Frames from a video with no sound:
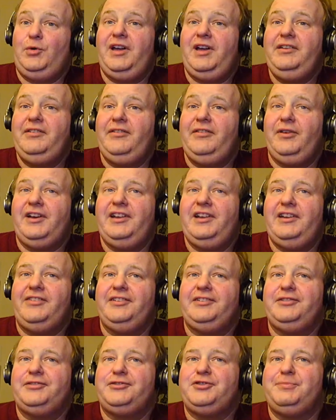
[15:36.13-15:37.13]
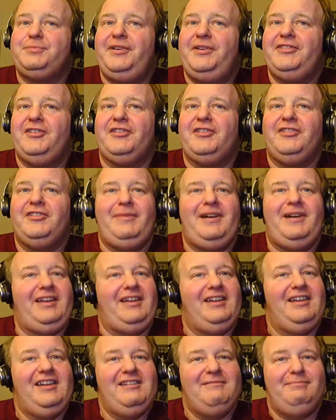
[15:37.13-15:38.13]
kind of signature puzzle? Because
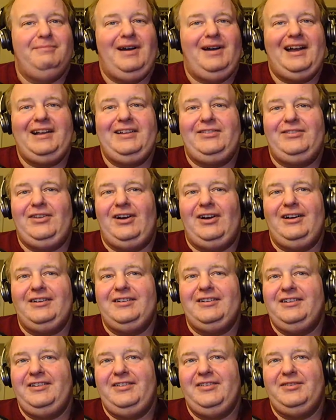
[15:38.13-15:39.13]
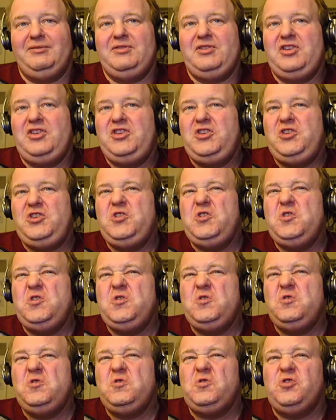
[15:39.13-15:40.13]
my daughter is
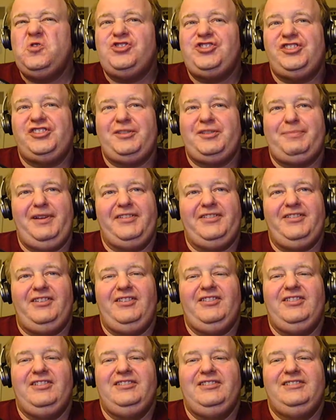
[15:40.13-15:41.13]
huge into puzzles.